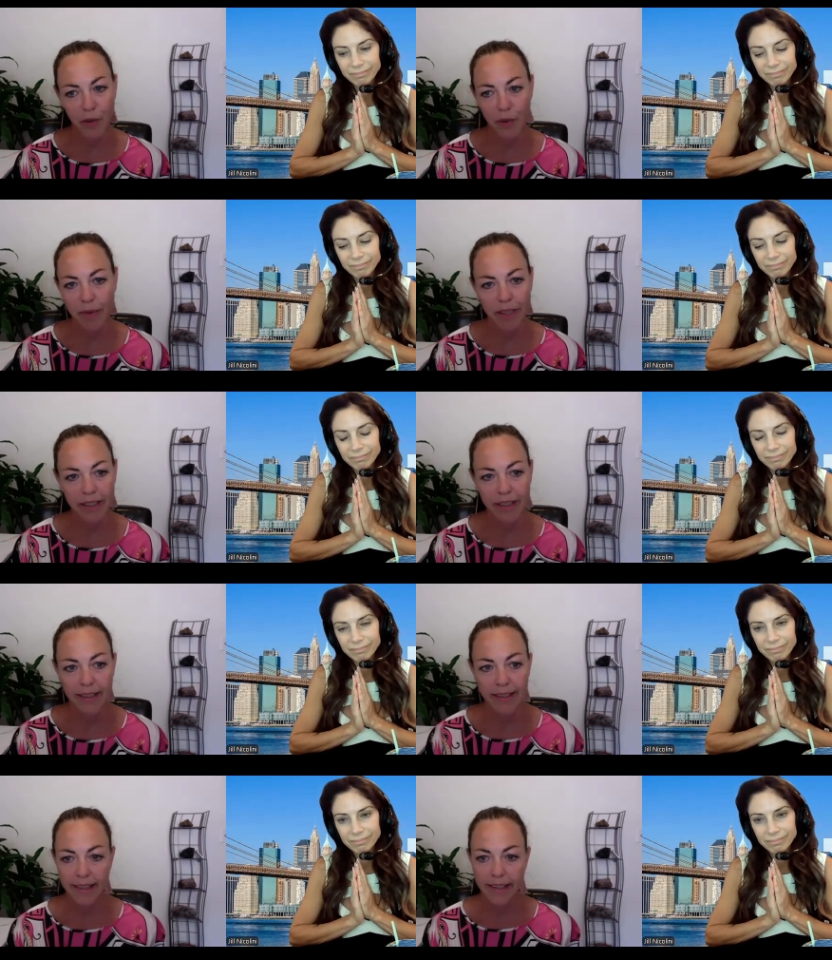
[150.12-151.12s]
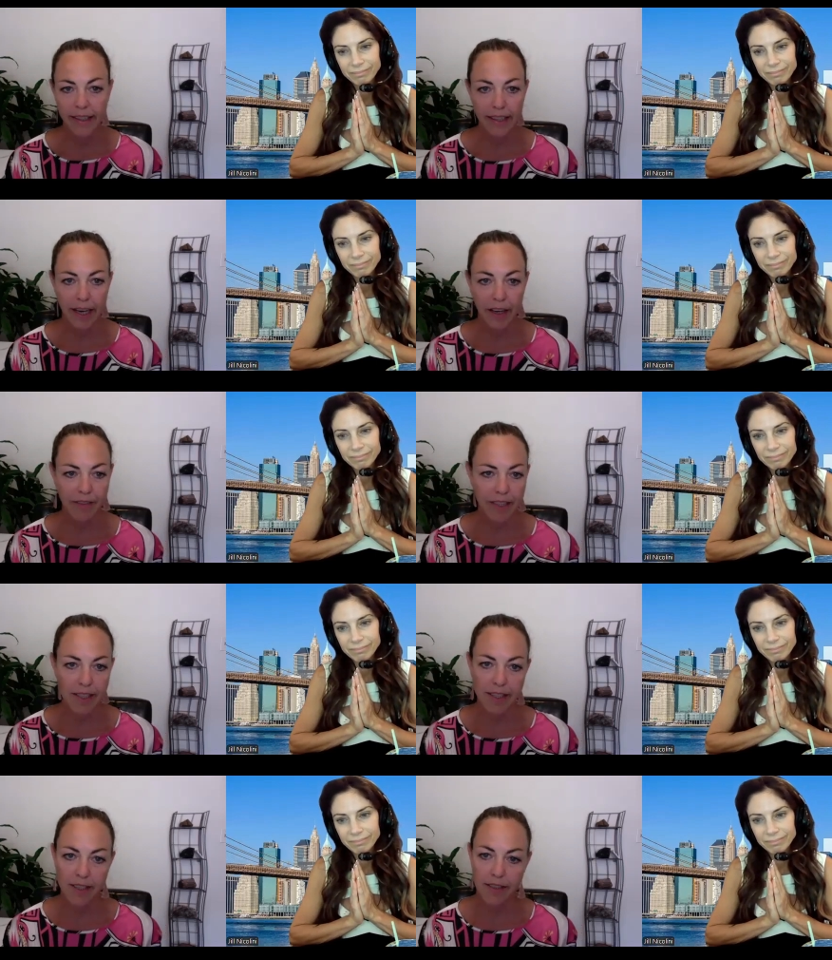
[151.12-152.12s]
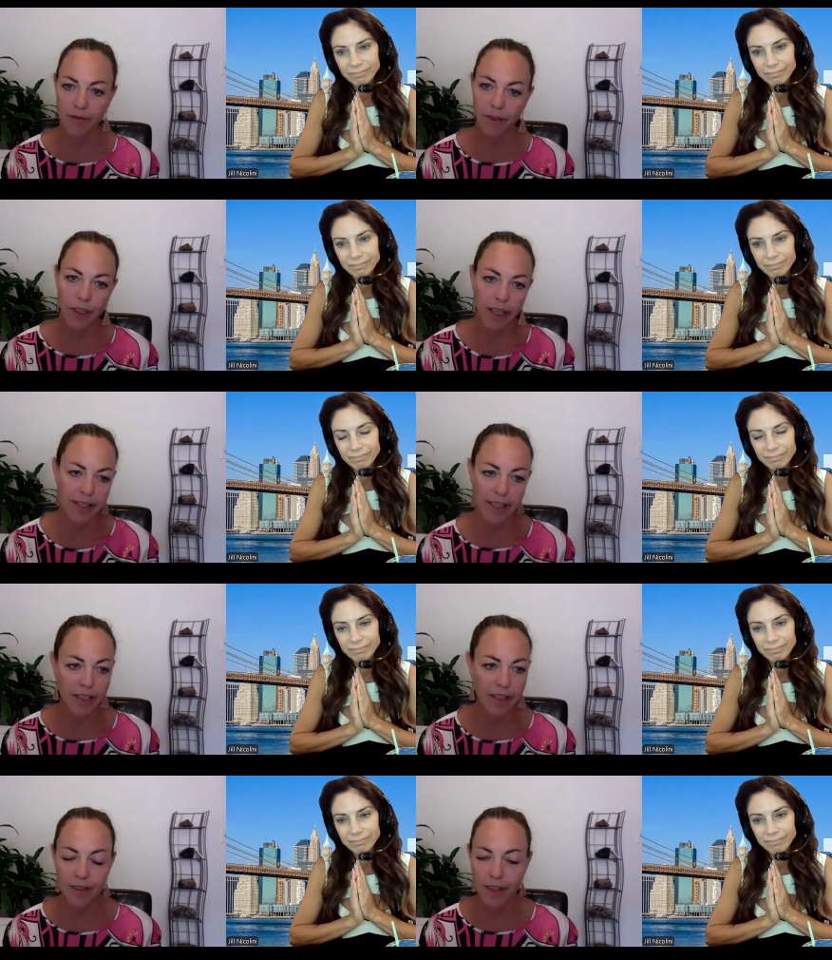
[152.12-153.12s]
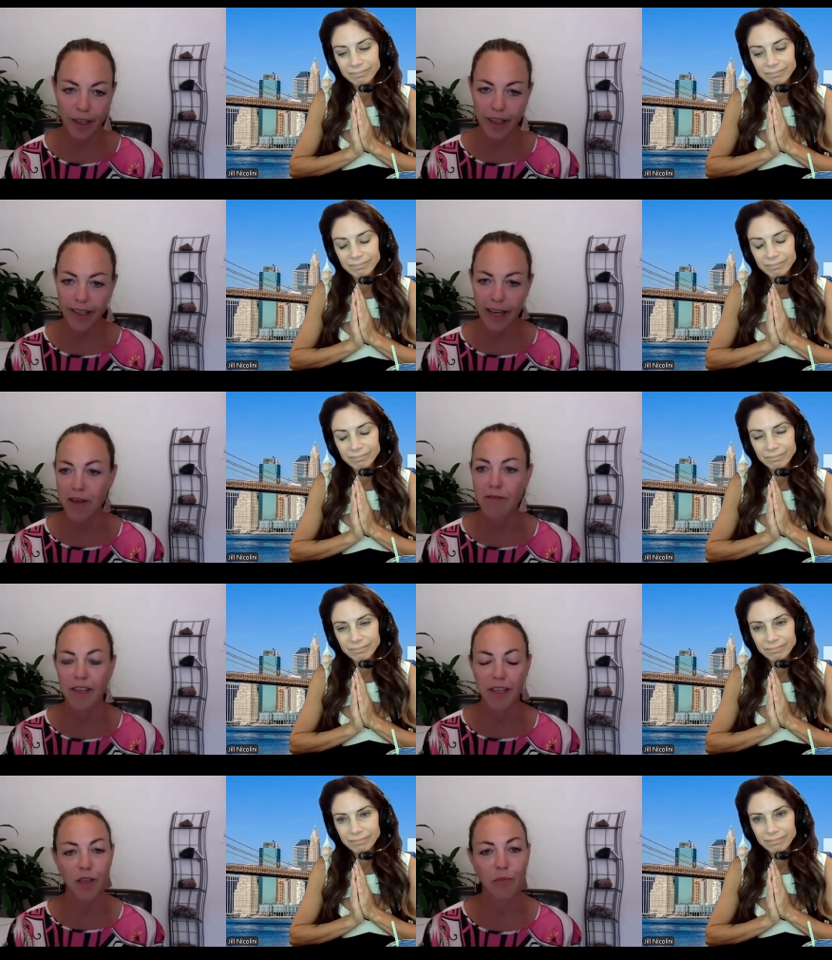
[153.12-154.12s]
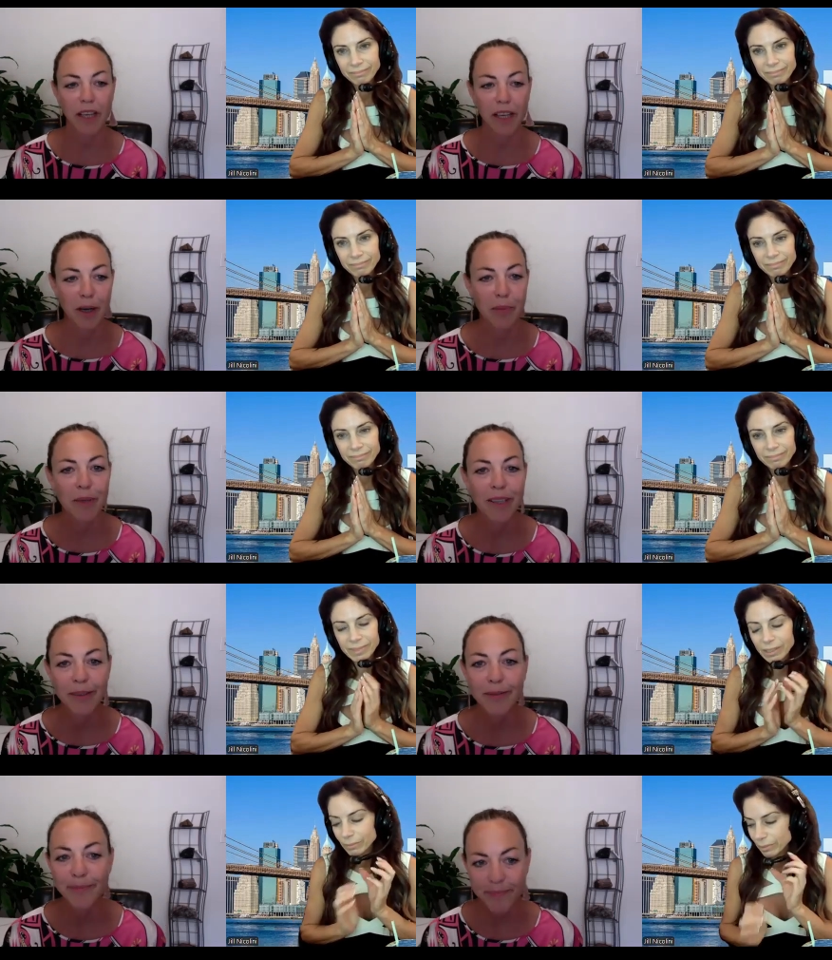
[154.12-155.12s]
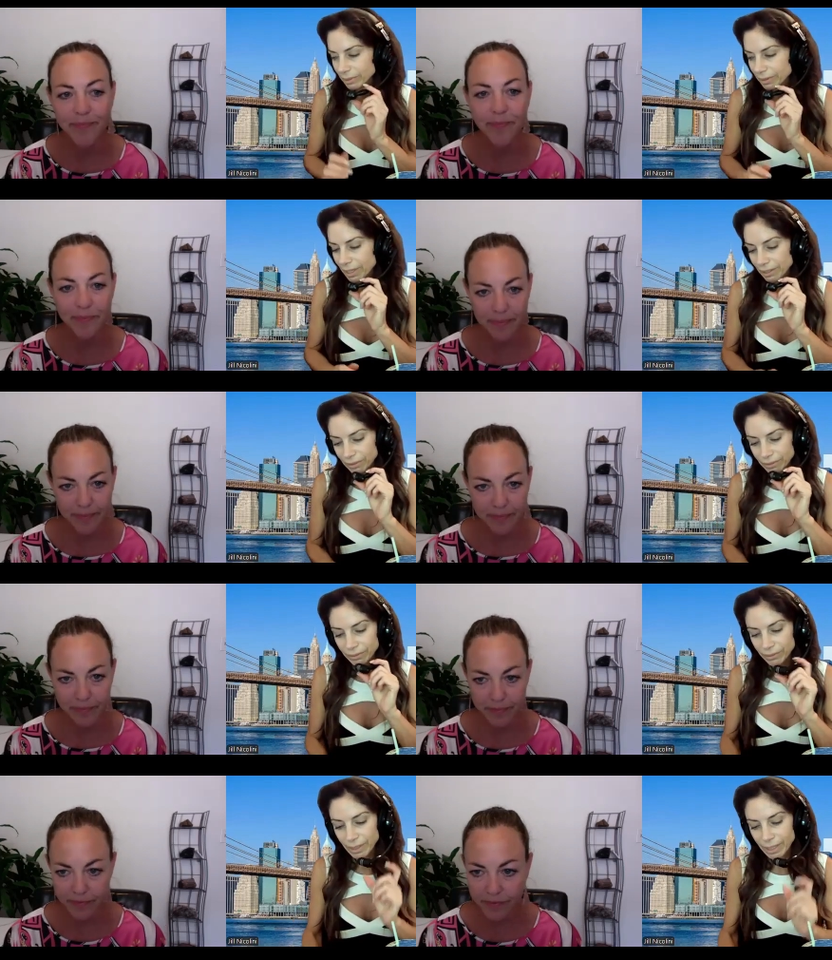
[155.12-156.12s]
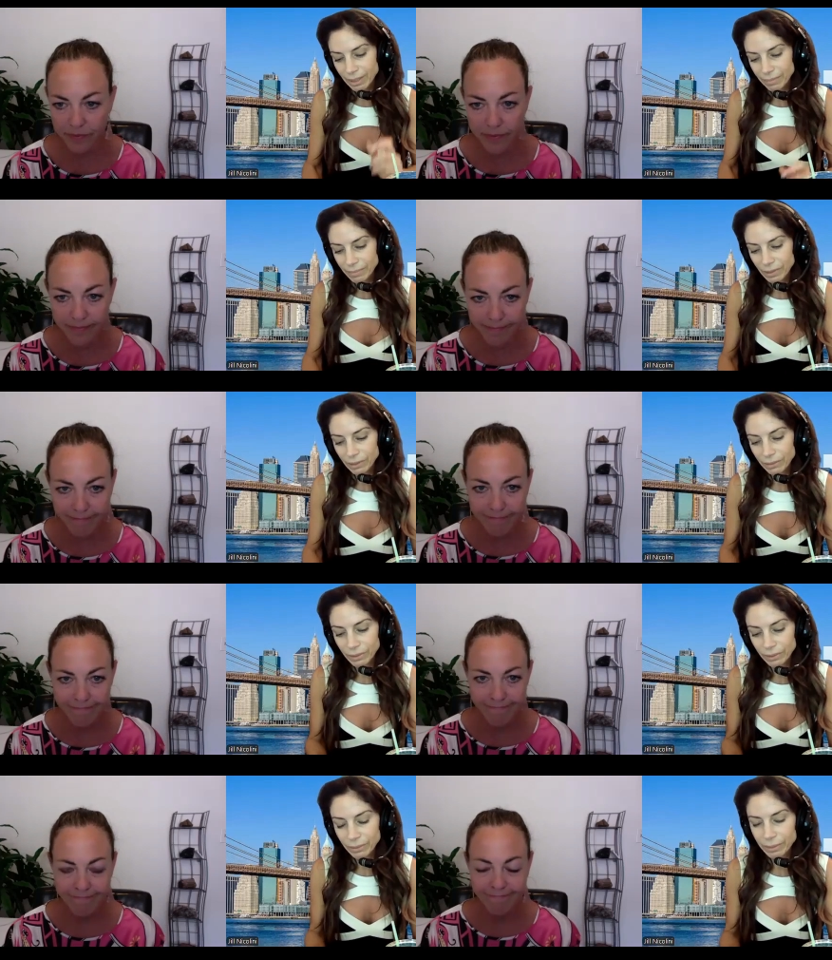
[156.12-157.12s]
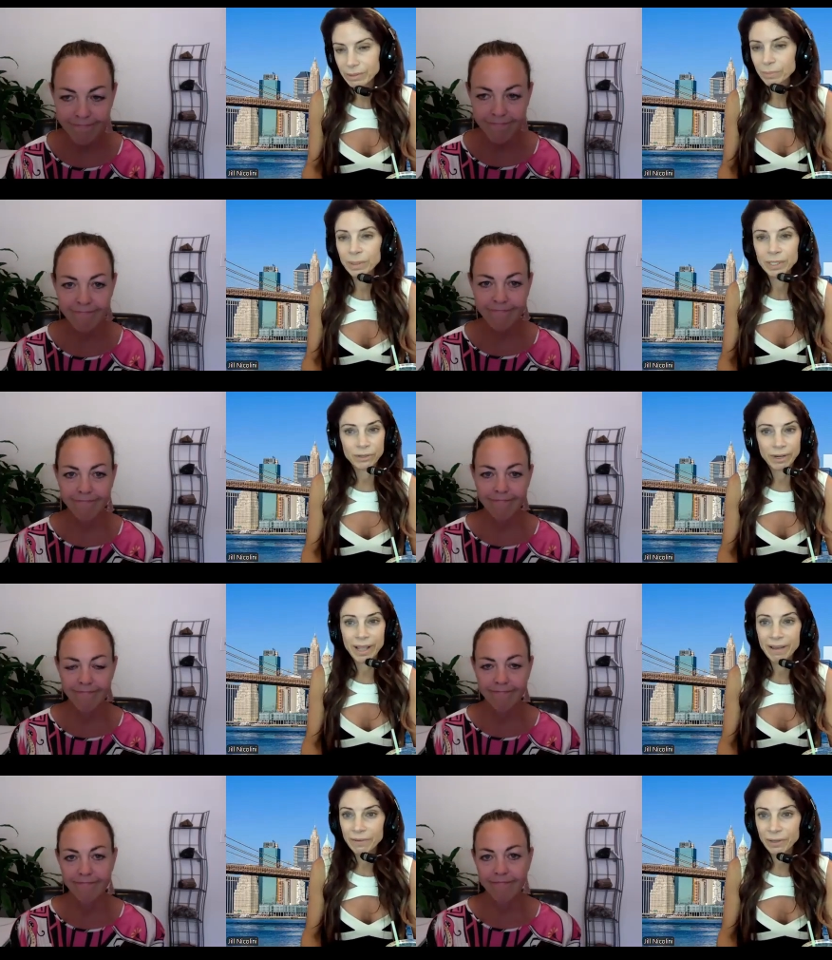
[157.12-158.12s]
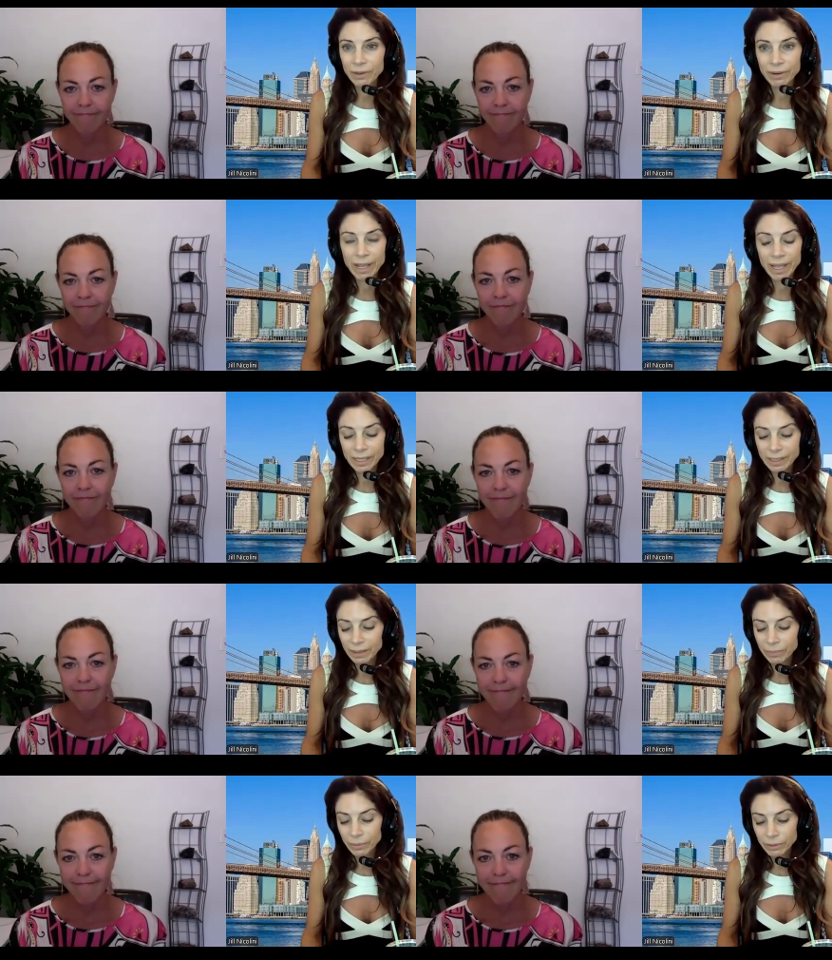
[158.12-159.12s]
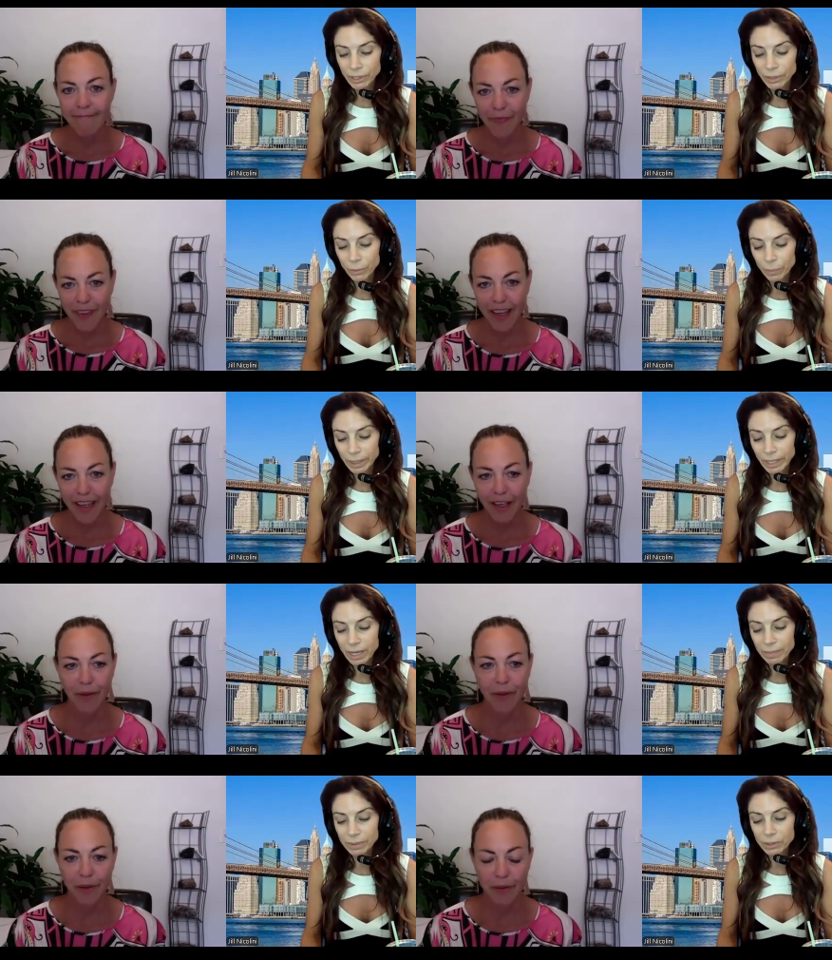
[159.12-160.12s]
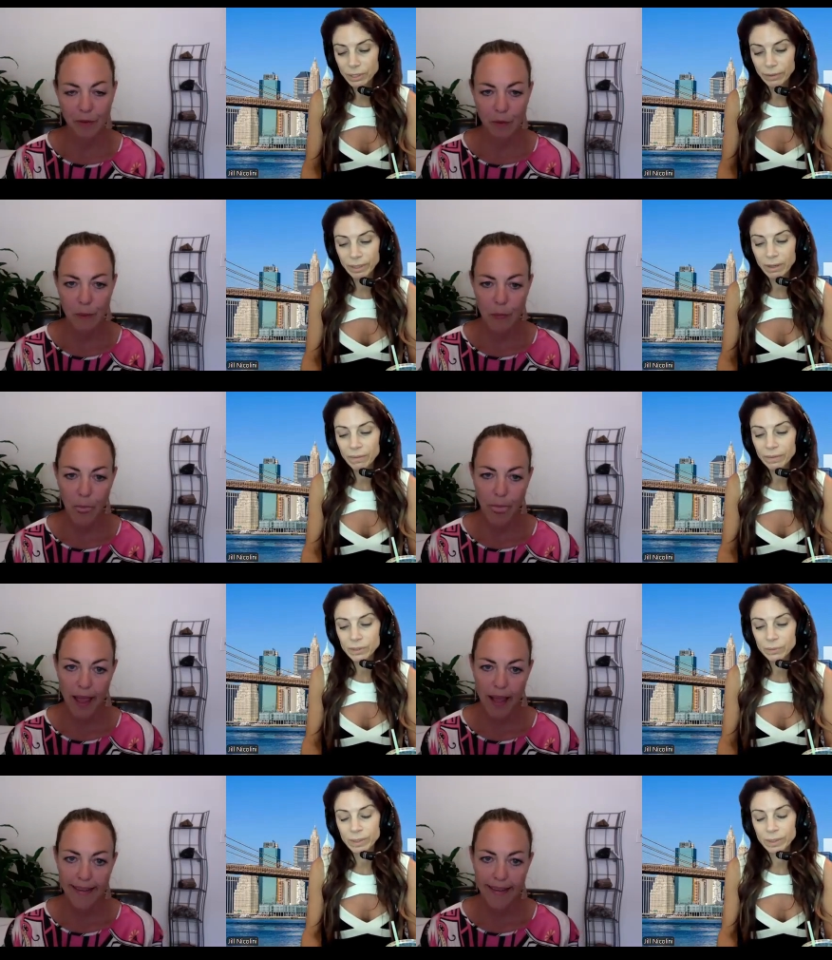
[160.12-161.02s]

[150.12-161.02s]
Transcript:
Speaker 1: women get out of this crazy dark cave that it can become
Speaker 2: well, thank you. Um, you know, you're always a pleasure to have here, and I appreciate you opening up and sharing all this